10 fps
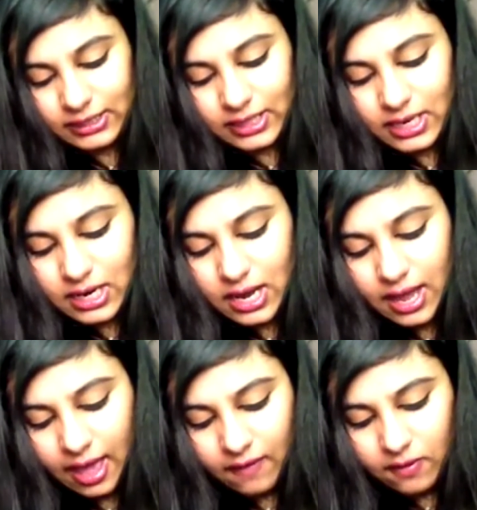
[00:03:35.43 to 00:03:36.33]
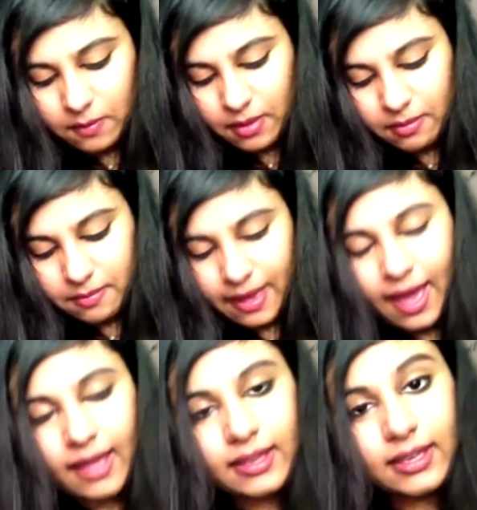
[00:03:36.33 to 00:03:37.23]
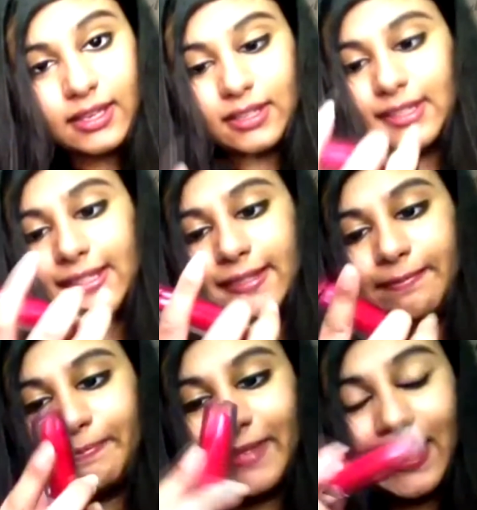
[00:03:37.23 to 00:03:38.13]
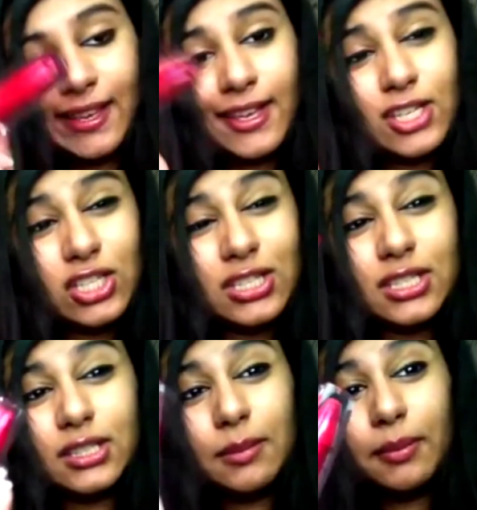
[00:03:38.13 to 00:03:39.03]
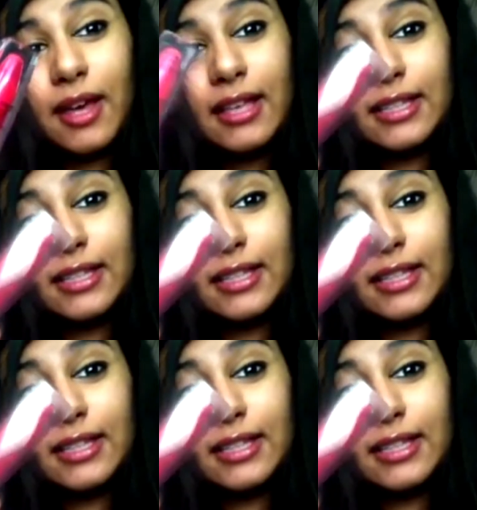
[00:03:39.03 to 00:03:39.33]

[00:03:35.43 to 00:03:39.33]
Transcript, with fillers: thing I have in my bag is just a lip gloss.